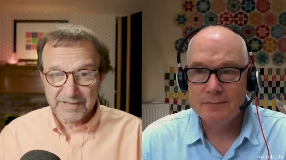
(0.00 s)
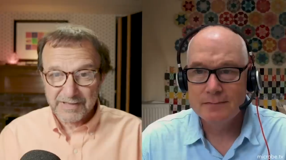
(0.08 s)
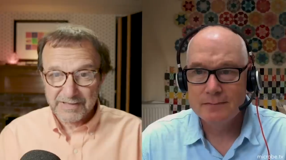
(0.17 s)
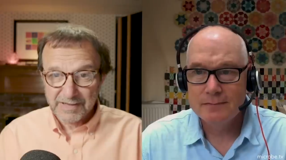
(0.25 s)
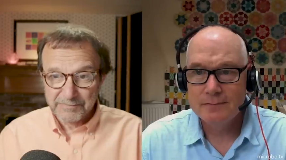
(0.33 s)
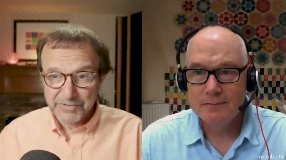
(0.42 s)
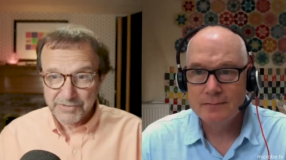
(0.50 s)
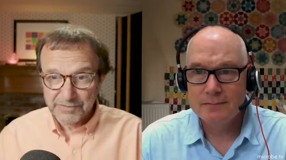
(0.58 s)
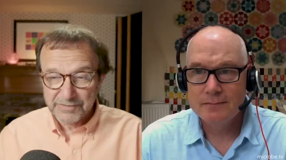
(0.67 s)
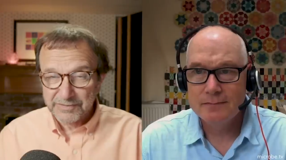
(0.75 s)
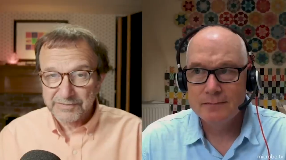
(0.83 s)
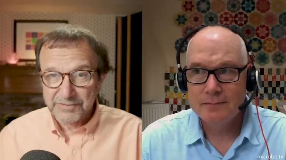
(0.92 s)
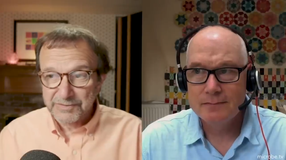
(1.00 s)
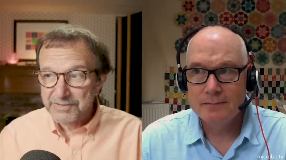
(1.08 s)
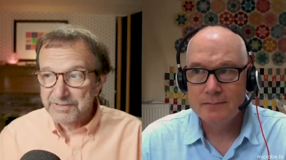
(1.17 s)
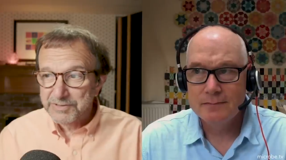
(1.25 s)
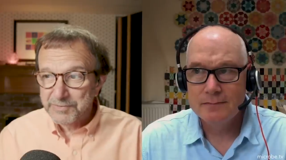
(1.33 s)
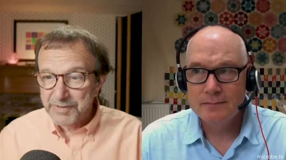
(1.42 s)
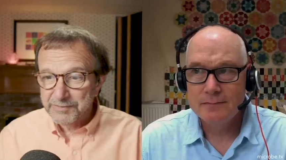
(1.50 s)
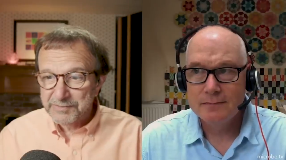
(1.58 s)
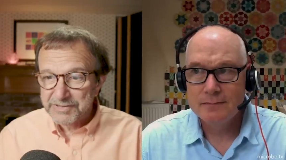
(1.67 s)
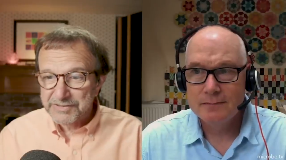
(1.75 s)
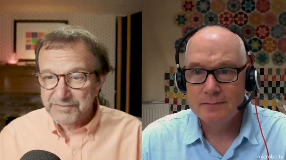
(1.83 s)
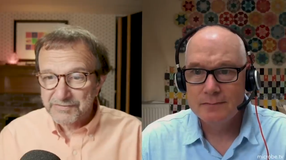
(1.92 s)
Speaker 1: and I'm sure they'll do the
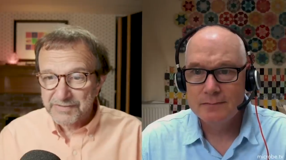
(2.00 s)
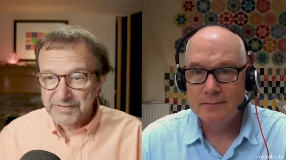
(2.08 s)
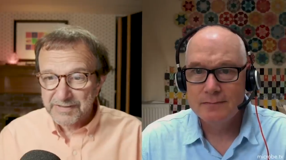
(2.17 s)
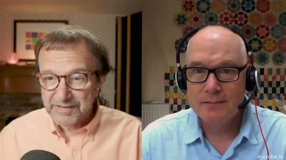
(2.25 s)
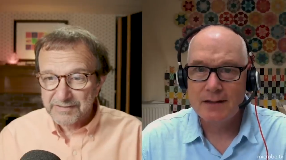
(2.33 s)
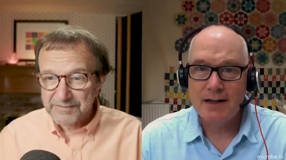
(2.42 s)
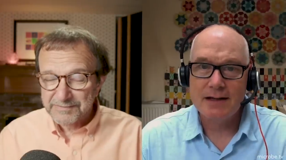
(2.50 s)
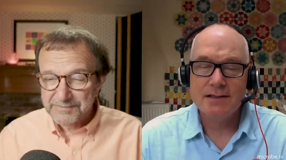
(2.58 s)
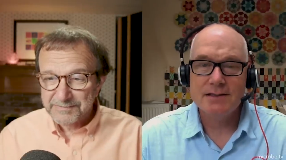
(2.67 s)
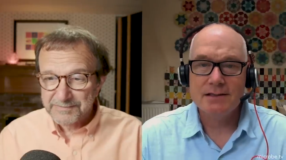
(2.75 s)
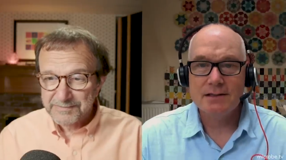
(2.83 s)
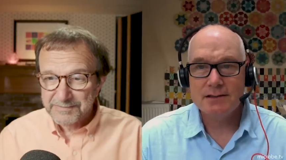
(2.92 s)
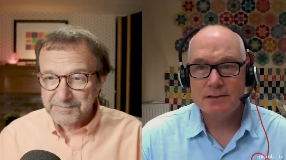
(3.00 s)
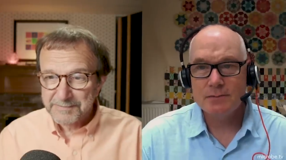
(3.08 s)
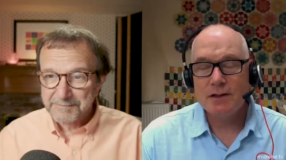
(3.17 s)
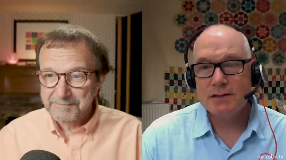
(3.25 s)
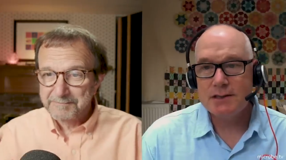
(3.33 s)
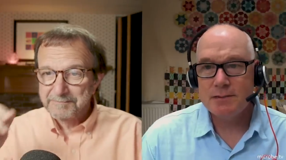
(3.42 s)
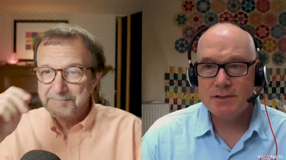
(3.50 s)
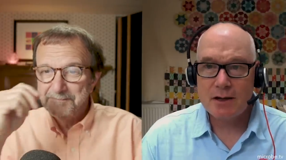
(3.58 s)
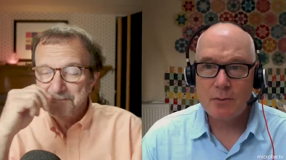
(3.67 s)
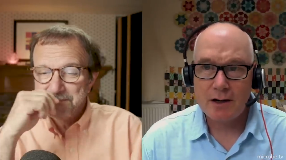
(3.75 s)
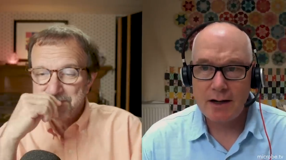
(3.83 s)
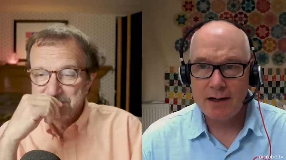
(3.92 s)
experiments to find out. Excellent. Well,
Speaker 2: it
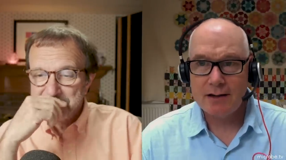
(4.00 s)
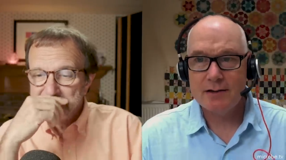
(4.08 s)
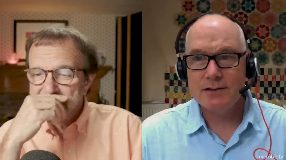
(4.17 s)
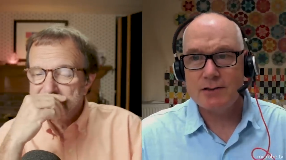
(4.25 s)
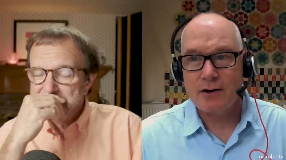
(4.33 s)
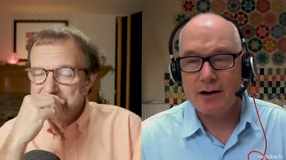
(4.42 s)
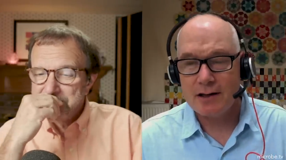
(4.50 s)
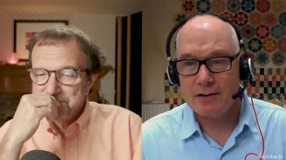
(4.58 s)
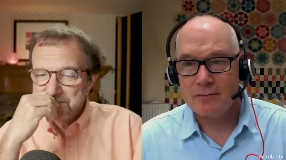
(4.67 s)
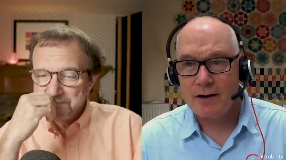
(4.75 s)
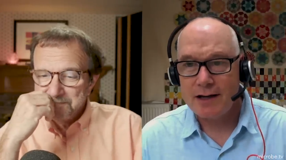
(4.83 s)
seems like we're starting in the